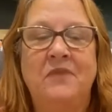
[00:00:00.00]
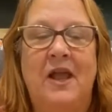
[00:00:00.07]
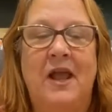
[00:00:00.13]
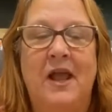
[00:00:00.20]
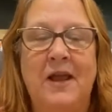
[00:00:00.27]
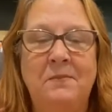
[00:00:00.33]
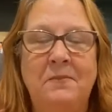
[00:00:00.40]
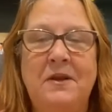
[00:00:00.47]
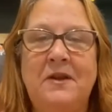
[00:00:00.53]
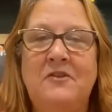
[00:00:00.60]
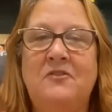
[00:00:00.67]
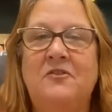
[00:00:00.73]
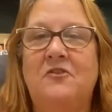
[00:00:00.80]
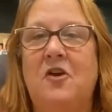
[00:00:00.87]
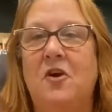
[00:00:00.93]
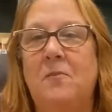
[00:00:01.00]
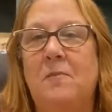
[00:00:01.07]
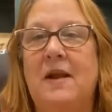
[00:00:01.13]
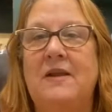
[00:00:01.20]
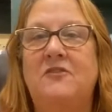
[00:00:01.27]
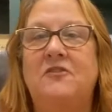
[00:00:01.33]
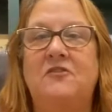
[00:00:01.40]
I'm going to start
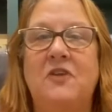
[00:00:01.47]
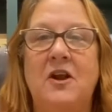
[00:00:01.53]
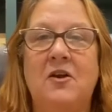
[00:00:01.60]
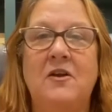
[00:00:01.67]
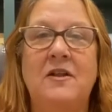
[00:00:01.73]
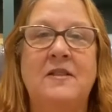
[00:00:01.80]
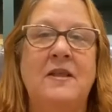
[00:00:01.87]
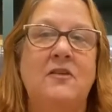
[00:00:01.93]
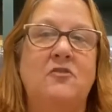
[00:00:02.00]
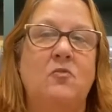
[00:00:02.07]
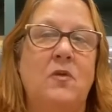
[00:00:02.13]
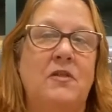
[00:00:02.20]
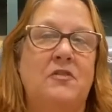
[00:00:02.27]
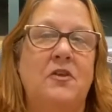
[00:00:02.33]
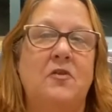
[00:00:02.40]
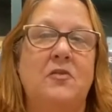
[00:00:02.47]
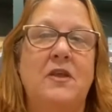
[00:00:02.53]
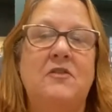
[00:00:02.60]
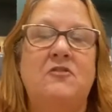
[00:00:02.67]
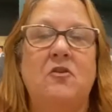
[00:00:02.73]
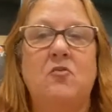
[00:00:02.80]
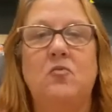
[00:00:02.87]
by sharing these with you.
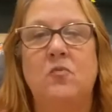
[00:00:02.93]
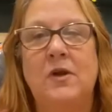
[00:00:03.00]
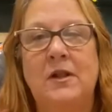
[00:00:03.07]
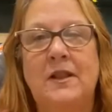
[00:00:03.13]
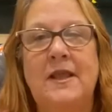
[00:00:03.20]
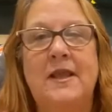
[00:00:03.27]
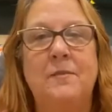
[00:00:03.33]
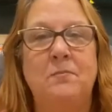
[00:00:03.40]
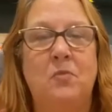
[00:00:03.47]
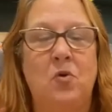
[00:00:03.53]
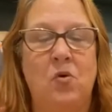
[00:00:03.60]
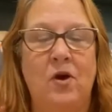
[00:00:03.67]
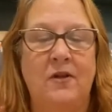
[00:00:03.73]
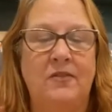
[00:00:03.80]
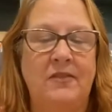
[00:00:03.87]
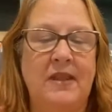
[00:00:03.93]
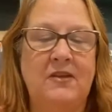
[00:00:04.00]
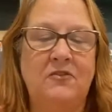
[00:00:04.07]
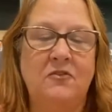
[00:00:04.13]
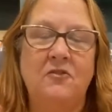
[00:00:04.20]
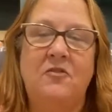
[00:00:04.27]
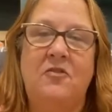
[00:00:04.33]
These are really important.
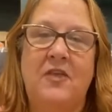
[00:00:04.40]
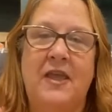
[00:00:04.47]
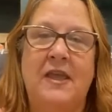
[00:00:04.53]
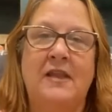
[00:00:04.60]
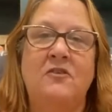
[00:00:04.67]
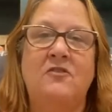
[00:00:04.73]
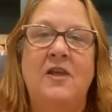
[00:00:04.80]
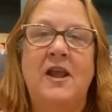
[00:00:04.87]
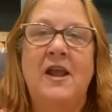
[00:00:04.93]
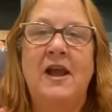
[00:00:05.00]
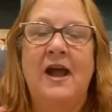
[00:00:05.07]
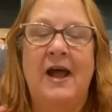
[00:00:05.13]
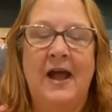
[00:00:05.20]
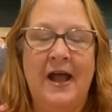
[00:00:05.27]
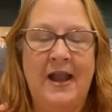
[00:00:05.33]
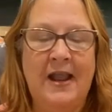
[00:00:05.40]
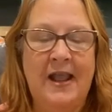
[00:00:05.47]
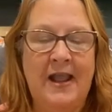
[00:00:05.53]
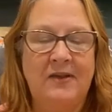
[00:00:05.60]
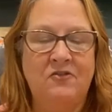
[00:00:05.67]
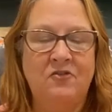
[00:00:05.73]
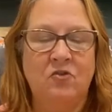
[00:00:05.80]
These are things I
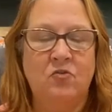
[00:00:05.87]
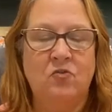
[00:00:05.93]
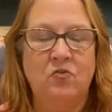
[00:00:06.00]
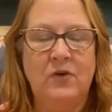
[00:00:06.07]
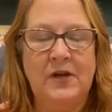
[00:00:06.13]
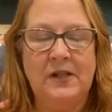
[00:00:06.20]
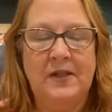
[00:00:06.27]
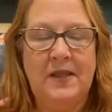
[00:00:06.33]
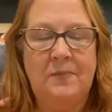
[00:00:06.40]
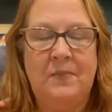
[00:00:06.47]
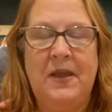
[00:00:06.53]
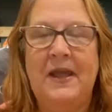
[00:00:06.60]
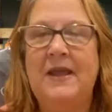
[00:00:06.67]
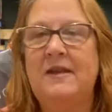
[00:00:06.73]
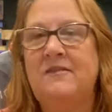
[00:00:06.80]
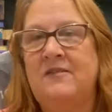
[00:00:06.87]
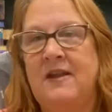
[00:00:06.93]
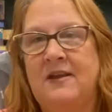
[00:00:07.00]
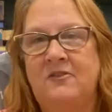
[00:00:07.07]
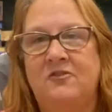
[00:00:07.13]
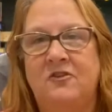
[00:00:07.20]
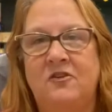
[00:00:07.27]
had to really pay
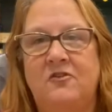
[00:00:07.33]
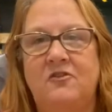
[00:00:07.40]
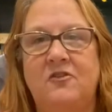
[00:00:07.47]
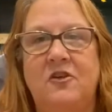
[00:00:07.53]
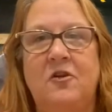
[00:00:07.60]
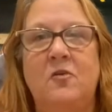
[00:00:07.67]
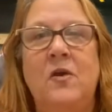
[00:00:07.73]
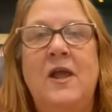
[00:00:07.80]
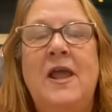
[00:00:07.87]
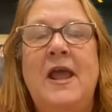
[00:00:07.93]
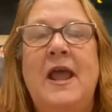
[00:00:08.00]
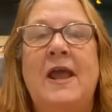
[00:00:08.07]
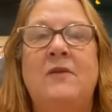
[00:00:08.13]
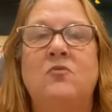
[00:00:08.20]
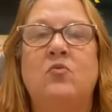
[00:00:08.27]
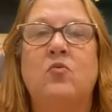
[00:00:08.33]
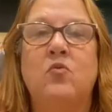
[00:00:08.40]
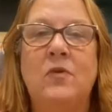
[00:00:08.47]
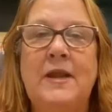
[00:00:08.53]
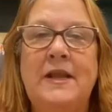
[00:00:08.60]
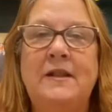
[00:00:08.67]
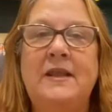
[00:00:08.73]
attention to and
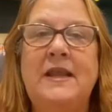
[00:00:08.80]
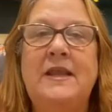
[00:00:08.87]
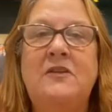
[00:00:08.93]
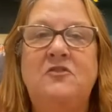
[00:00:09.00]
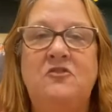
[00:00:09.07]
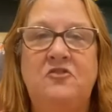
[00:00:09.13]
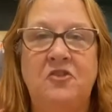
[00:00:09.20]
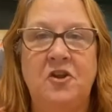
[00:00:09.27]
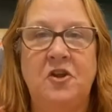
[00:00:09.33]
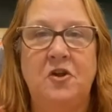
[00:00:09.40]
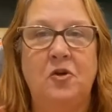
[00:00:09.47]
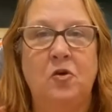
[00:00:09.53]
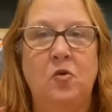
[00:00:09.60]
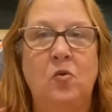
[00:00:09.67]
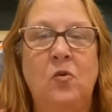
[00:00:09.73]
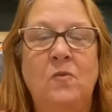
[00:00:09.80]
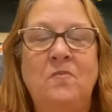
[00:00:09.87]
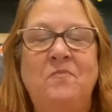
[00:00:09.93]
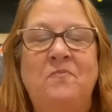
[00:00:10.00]
really do